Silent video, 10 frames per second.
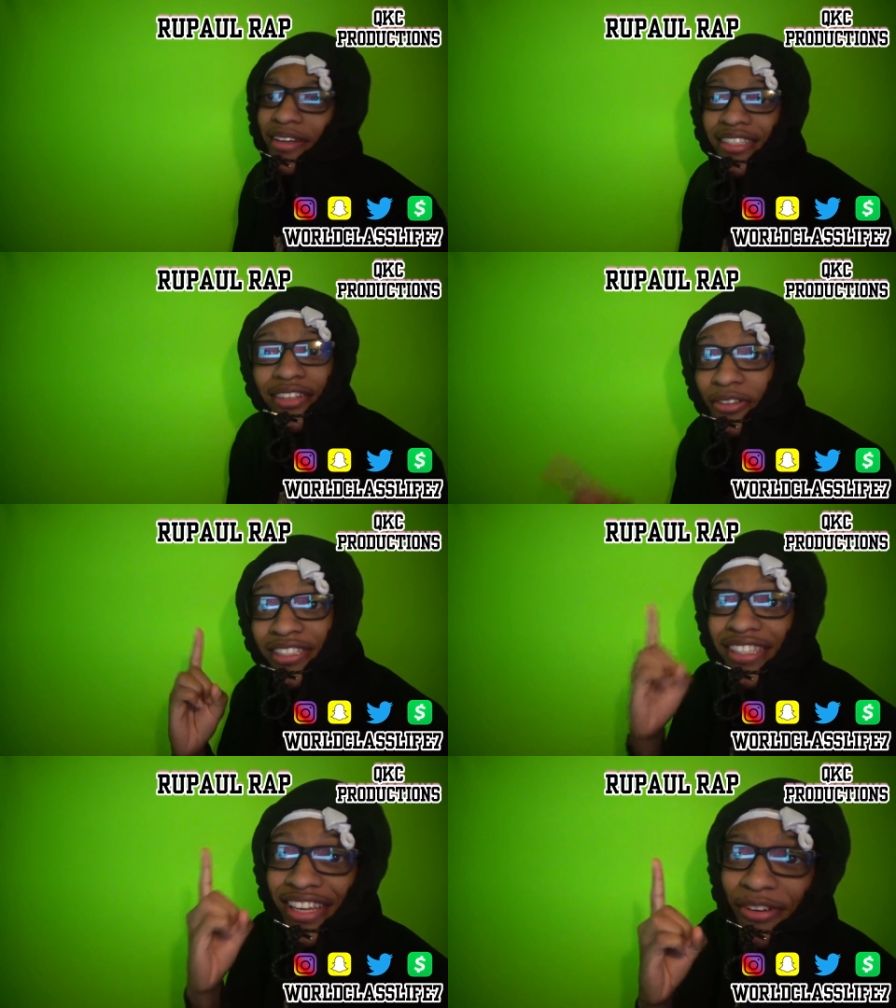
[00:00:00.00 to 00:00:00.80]
She only
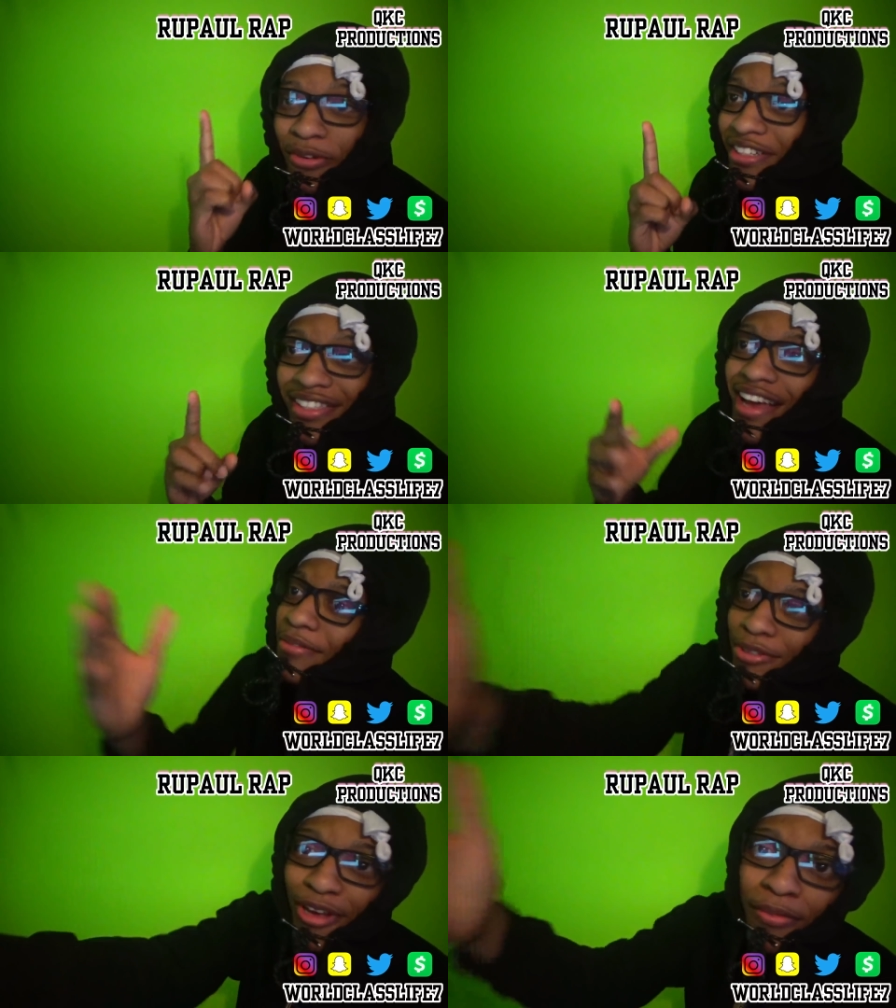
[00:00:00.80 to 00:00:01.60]
saying it one time,
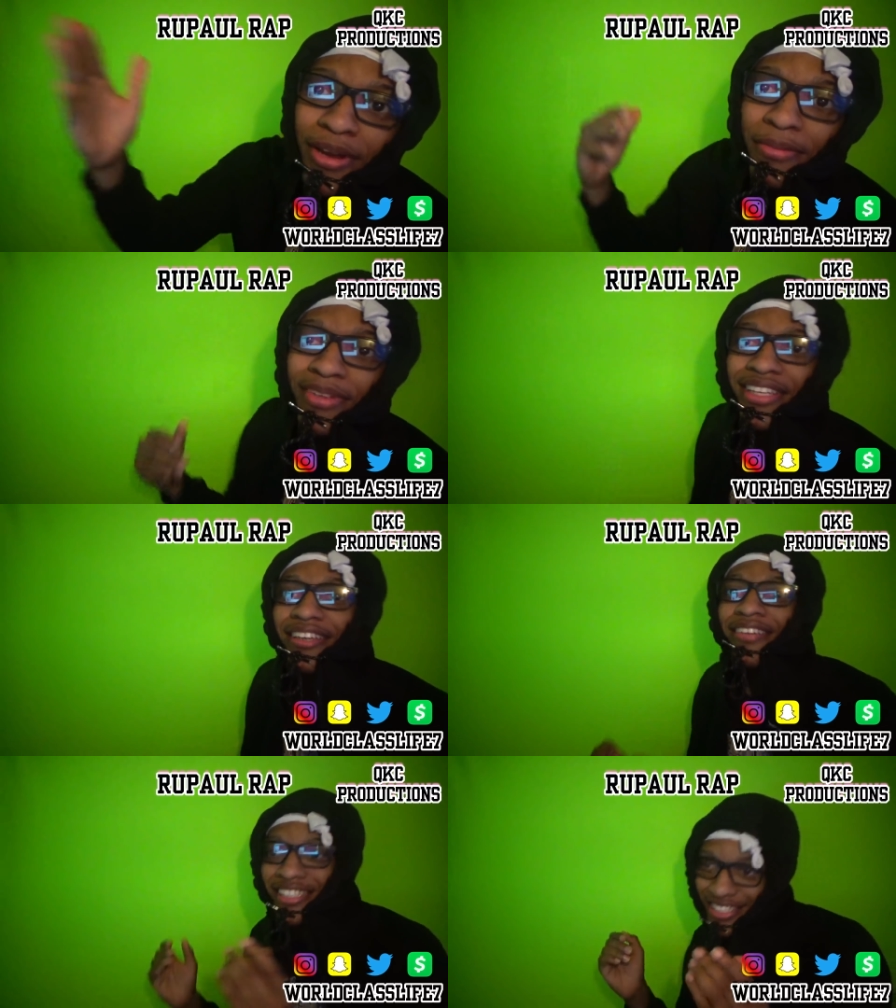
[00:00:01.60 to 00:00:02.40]
so y'all better
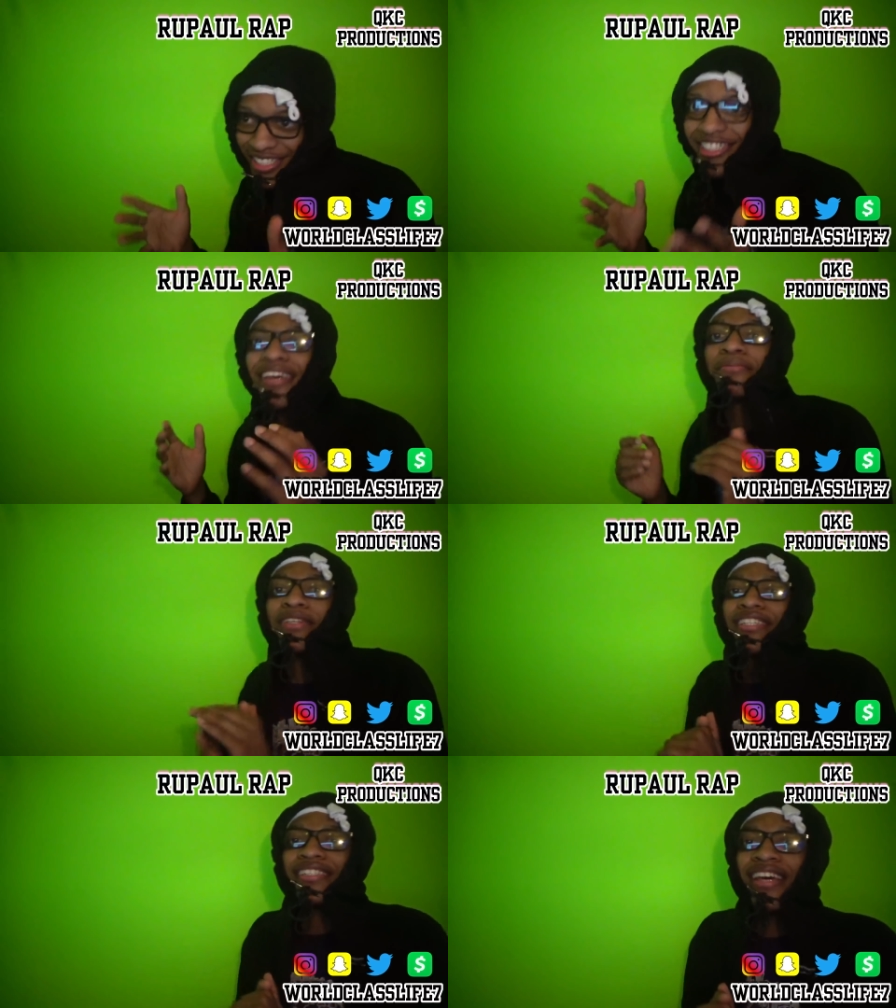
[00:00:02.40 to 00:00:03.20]
believe that she's that
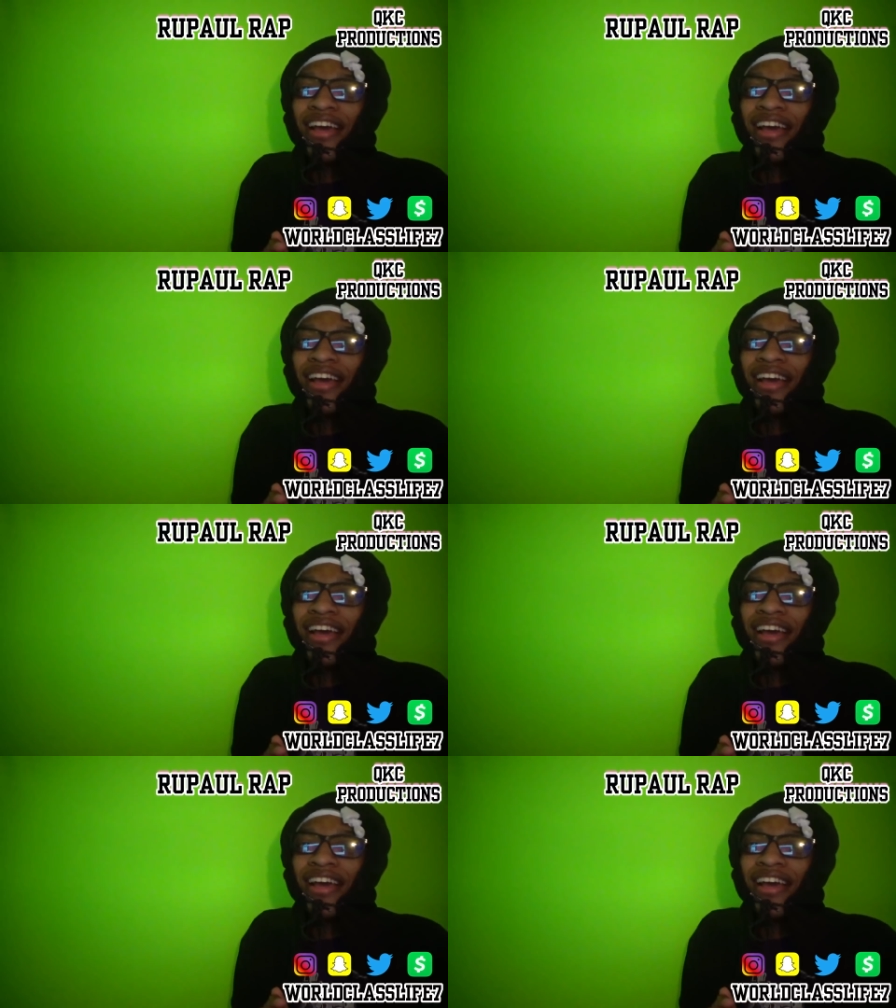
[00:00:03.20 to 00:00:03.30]
bitch.